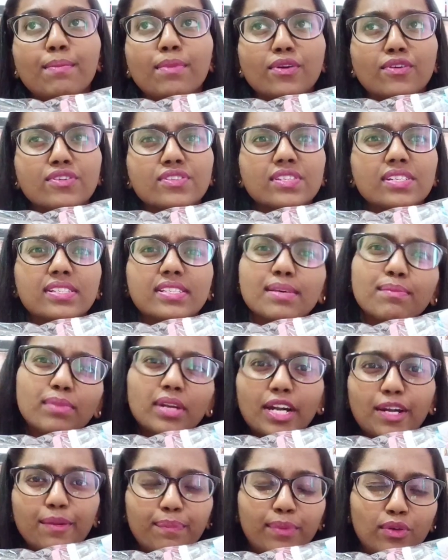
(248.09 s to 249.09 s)
because it's a
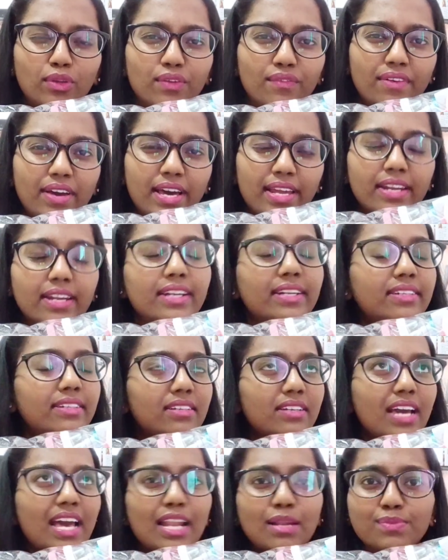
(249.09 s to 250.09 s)
blood purifier
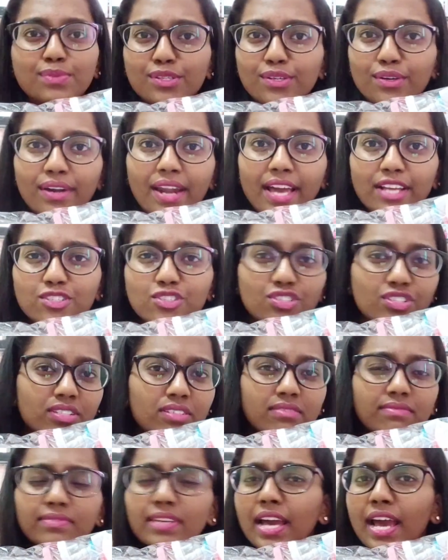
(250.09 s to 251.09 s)
it helps in your
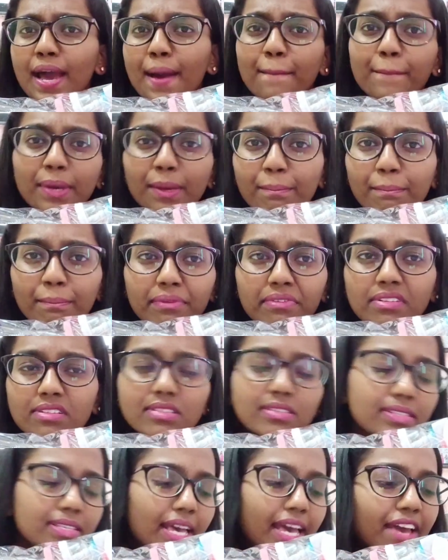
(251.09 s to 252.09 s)
digestion
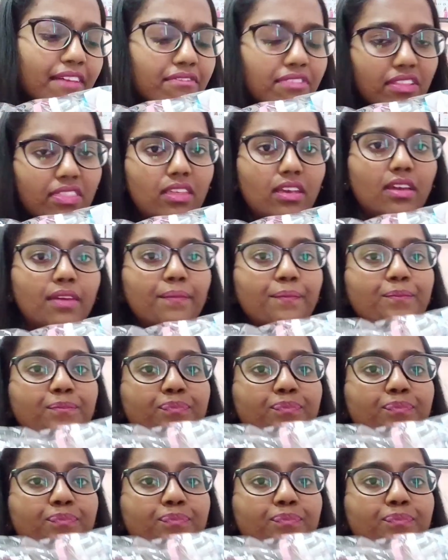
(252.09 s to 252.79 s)
pimples everything